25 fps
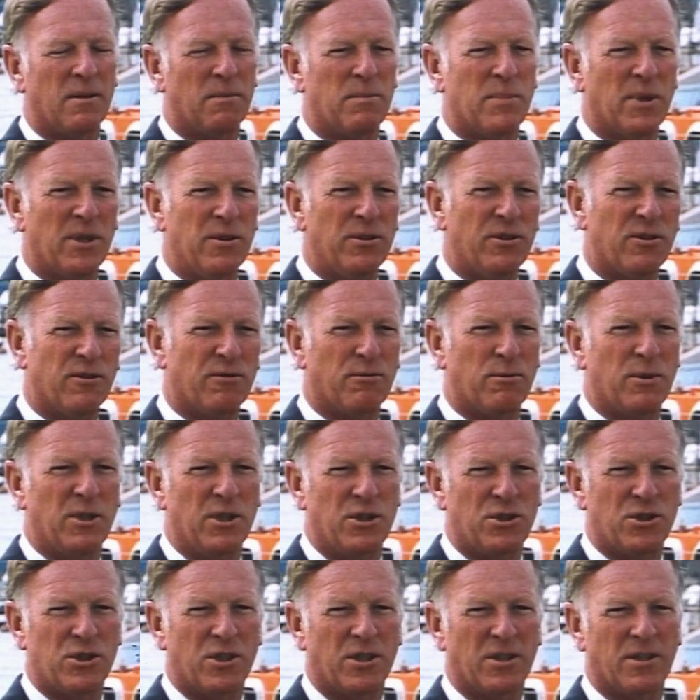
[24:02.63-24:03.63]
both of which
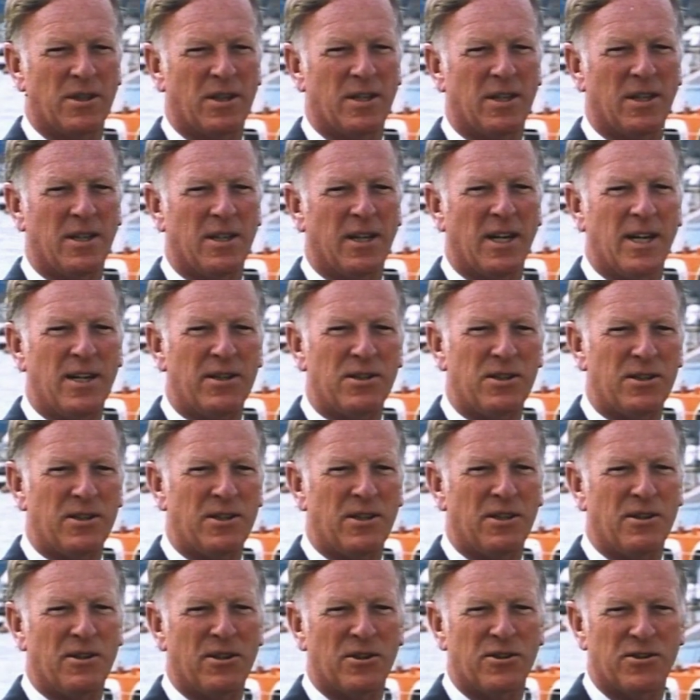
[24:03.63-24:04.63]
uh, ended
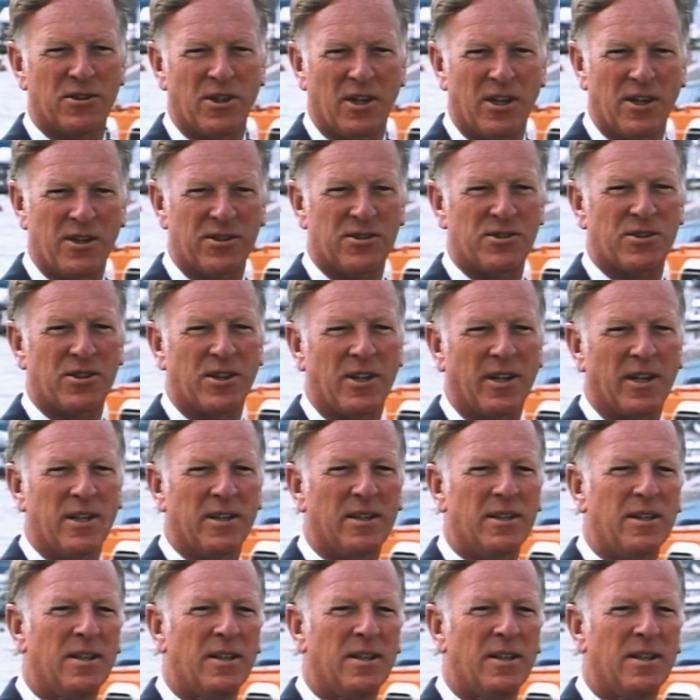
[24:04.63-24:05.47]
in disaster.